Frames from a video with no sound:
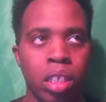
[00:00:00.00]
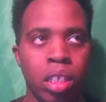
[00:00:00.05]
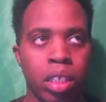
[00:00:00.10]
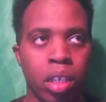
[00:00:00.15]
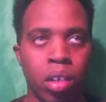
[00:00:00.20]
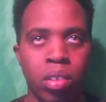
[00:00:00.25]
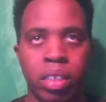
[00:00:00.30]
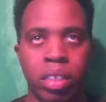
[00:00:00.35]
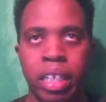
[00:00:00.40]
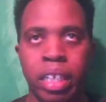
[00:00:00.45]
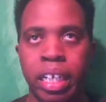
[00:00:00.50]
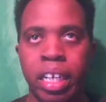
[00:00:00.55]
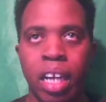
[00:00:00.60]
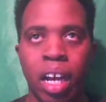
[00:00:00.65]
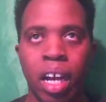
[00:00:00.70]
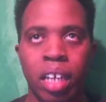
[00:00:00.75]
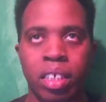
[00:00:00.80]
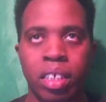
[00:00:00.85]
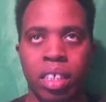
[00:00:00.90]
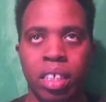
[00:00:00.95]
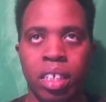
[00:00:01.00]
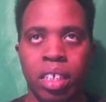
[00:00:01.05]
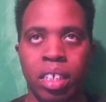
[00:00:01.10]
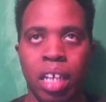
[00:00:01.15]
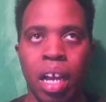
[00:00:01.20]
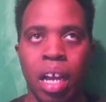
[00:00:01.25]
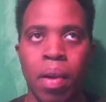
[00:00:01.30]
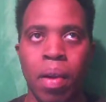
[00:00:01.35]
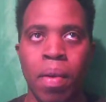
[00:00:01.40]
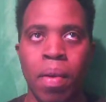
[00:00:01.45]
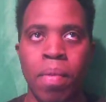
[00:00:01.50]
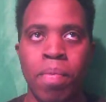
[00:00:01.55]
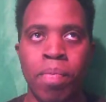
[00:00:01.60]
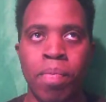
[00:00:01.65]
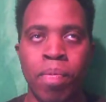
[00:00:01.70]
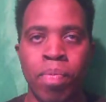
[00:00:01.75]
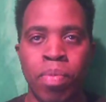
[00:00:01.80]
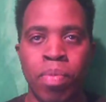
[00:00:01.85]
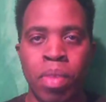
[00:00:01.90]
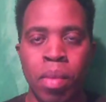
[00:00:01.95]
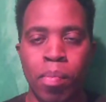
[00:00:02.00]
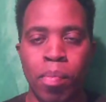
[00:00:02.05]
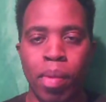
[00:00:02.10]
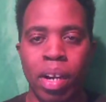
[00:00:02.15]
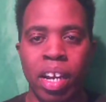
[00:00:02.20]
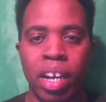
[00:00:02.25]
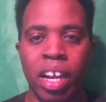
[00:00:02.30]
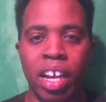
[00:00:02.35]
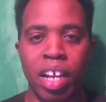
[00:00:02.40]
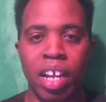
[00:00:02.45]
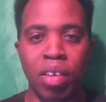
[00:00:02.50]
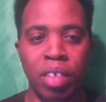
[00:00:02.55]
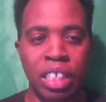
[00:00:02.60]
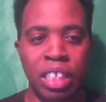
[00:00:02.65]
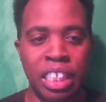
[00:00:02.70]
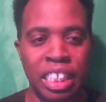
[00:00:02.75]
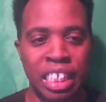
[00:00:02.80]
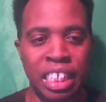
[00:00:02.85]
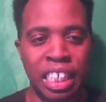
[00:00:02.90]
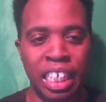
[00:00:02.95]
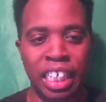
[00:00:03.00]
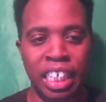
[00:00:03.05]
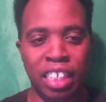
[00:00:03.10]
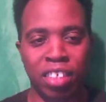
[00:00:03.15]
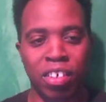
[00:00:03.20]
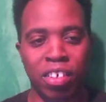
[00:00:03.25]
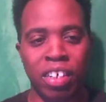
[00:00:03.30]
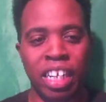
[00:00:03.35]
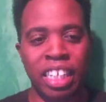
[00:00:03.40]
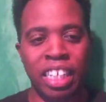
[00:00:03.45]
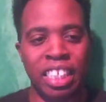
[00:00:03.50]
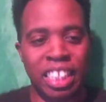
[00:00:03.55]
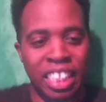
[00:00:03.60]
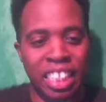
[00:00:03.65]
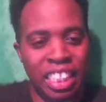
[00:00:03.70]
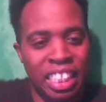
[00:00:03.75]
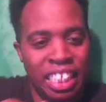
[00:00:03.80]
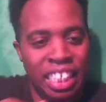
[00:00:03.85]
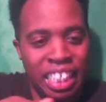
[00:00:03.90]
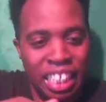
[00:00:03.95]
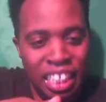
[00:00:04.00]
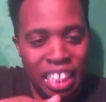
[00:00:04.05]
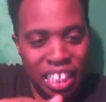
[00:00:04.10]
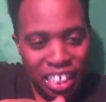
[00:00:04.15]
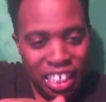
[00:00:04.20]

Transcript: Code Geass at the time, but it was just Lucky Star that just lit